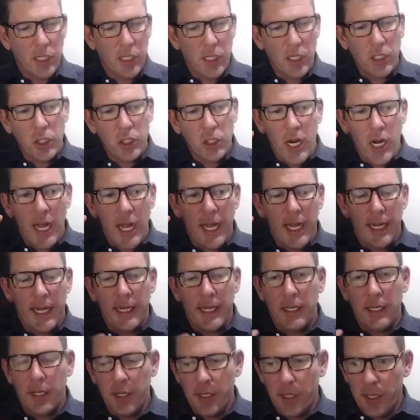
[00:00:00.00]
trying,
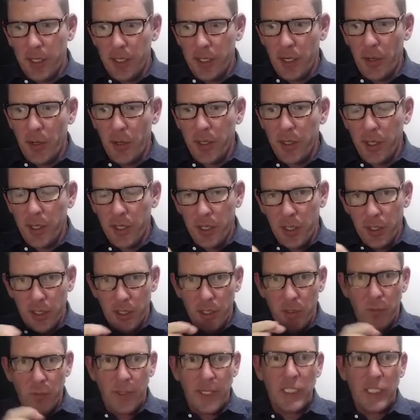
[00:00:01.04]

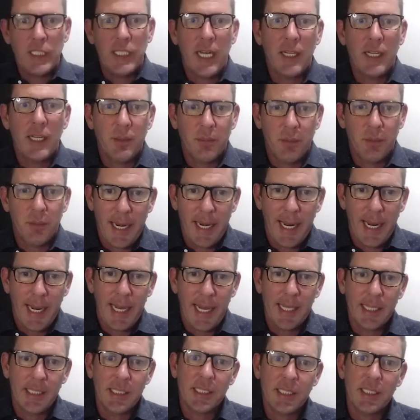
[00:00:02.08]
you're reaching out to
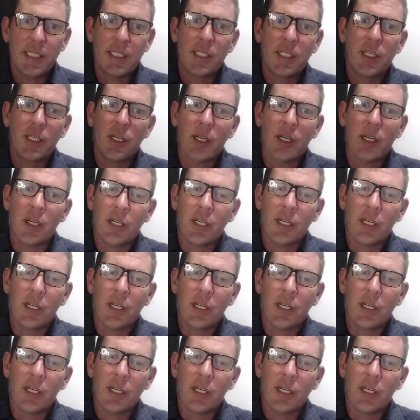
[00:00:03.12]
brands, you're